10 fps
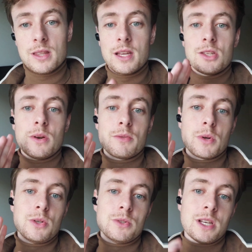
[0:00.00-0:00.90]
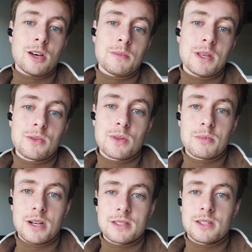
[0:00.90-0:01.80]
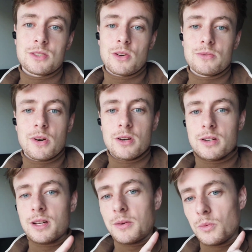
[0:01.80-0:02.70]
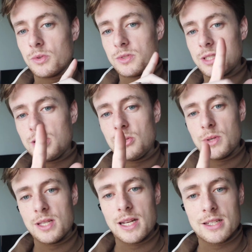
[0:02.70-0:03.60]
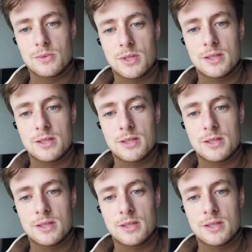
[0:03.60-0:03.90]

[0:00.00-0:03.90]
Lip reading: and thank you everyone who's helped me through the process so far. We'll see you in the next one.